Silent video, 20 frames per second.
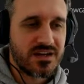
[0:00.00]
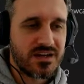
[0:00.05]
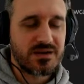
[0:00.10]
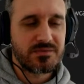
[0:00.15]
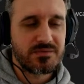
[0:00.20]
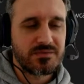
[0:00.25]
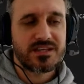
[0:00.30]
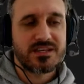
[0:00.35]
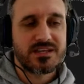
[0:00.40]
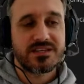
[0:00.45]

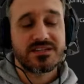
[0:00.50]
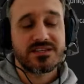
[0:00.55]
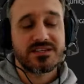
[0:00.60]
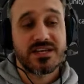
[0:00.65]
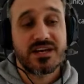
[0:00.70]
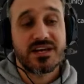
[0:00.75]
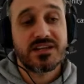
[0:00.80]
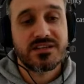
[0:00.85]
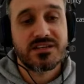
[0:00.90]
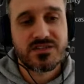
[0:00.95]
but they
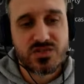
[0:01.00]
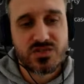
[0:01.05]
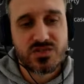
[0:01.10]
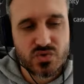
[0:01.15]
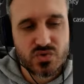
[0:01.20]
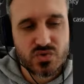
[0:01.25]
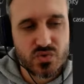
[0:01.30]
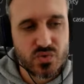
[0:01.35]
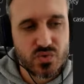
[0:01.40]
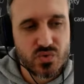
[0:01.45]
decided
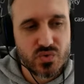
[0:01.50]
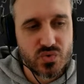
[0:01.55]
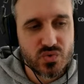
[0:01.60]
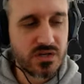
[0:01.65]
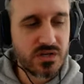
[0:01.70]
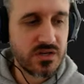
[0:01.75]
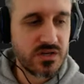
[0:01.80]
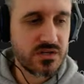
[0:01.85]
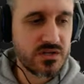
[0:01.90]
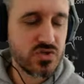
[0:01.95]
to
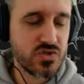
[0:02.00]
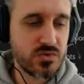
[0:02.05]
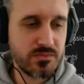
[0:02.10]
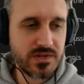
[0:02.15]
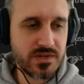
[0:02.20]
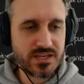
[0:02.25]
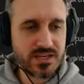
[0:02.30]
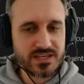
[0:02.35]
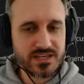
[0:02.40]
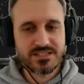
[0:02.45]

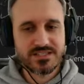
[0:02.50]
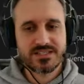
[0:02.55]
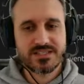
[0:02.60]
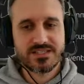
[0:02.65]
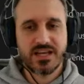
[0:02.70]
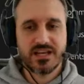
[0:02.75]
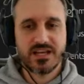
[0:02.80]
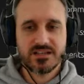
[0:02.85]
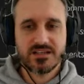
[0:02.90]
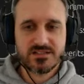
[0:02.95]
be in
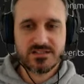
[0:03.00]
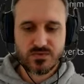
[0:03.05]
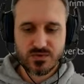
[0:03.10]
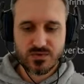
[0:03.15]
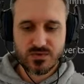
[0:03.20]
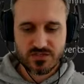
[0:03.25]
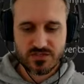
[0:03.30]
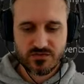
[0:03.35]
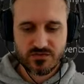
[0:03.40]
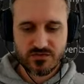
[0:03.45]
settings,
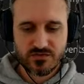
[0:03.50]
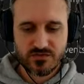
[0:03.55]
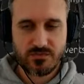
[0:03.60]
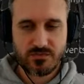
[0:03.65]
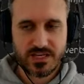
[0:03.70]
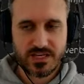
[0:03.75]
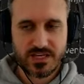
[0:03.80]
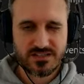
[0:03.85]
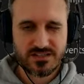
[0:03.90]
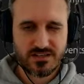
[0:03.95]
which for
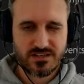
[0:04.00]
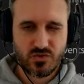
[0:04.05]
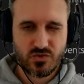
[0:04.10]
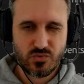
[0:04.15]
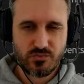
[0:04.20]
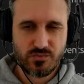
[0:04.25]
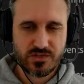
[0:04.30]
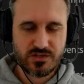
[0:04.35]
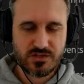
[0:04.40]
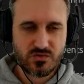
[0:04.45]
me it's a
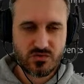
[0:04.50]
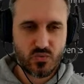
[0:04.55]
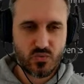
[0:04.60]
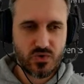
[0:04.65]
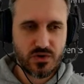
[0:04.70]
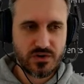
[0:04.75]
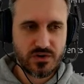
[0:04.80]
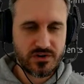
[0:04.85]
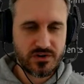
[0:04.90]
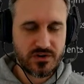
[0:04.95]
little bit
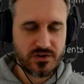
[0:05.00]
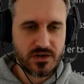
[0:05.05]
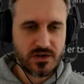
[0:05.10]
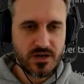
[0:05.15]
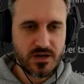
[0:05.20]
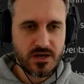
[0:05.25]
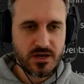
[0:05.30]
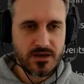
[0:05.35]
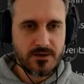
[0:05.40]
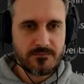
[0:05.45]
weird.
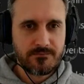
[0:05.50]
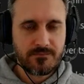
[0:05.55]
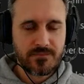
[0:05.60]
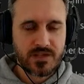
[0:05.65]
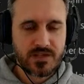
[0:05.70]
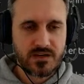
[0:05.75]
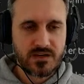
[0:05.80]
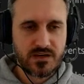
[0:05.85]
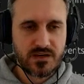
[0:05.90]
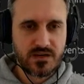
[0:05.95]

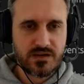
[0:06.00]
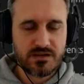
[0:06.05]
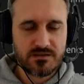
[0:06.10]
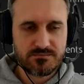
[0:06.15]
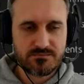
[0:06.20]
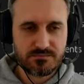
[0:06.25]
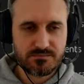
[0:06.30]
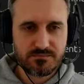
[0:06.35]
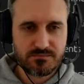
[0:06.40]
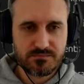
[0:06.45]

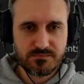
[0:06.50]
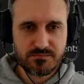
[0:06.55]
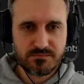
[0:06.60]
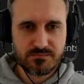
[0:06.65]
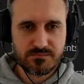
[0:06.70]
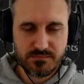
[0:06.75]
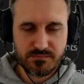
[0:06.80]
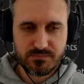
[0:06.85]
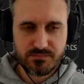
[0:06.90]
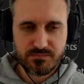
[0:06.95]

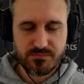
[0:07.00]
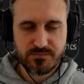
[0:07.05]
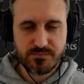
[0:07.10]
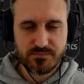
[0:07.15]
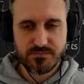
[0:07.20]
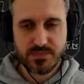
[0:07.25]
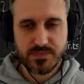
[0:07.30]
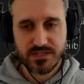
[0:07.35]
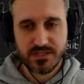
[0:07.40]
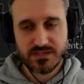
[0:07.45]

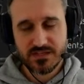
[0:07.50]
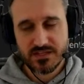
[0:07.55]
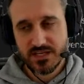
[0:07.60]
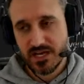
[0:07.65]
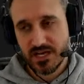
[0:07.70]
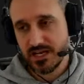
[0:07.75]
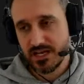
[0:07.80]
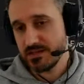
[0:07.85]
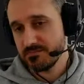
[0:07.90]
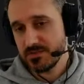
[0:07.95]
But
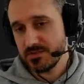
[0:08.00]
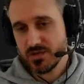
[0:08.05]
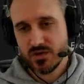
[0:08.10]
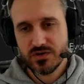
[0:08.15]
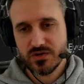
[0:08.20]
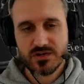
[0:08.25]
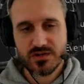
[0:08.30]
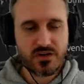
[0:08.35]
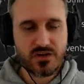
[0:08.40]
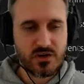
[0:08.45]
yeah, let me
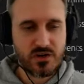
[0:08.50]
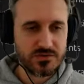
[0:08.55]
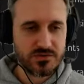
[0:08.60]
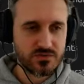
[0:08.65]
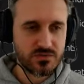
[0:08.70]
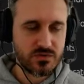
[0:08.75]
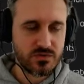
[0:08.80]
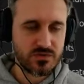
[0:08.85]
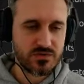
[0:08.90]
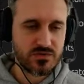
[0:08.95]
know in the
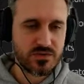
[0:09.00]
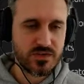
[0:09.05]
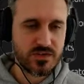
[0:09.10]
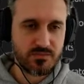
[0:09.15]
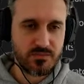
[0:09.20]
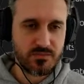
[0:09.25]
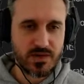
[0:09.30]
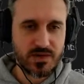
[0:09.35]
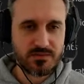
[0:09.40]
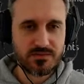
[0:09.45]
comments what you
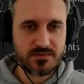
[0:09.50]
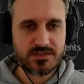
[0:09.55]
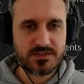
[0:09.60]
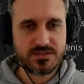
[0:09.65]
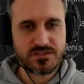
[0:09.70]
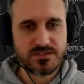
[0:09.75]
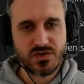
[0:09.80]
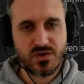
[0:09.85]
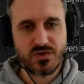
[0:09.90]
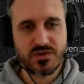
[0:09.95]
think.
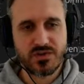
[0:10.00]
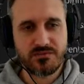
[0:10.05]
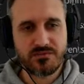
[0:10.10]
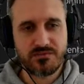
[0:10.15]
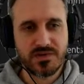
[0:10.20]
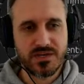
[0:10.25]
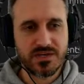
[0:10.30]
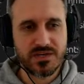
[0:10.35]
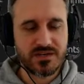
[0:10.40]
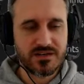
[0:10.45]
Probably it's
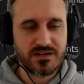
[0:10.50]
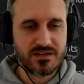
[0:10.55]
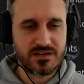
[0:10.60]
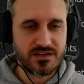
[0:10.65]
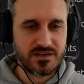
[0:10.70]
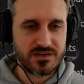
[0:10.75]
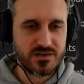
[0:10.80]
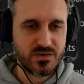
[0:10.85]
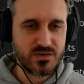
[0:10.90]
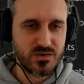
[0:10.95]
only me
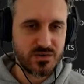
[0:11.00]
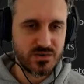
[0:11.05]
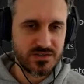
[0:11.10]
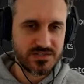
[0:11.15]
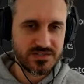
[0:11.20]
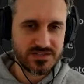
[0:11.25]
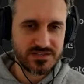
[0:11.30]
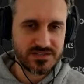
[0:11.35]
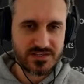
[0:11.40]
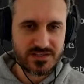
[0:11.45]

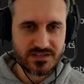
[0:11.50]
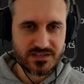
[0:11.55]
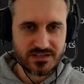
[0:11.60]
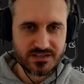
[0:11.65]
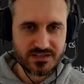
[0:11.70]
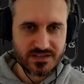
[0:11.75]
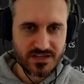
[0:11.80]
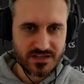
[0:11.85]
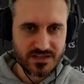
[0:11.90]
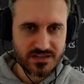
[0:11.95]
who is
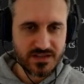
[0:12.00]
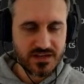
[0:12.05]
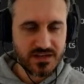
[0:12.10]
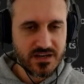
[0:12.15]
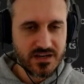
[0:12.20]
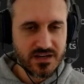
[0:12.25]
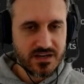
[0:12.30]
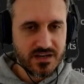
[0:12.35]
thinking that.